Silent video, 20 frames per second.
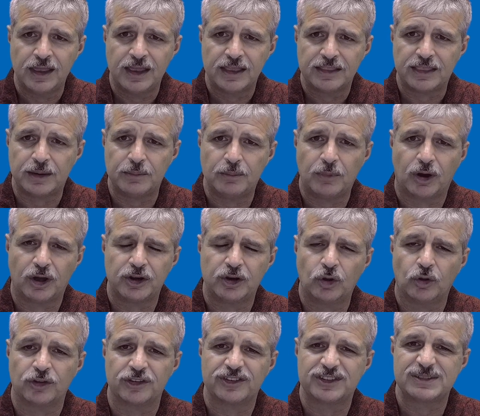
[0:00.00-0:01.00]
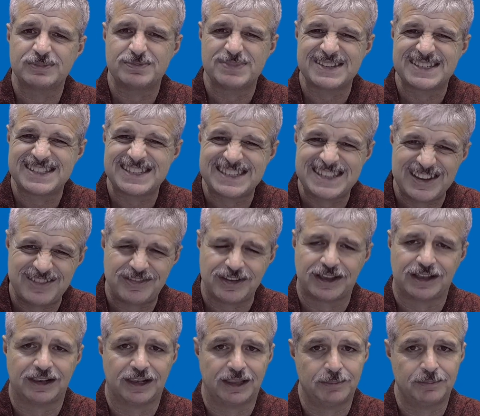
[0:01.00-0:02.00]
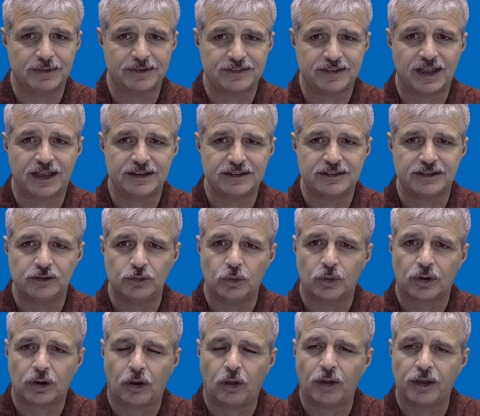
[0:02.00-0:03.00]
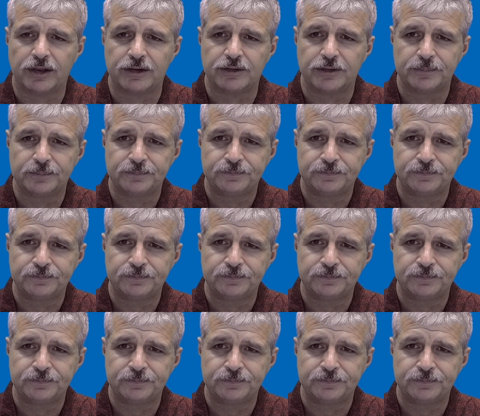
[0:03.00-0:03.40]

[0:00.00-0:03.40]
that might not specifically pertain to your client.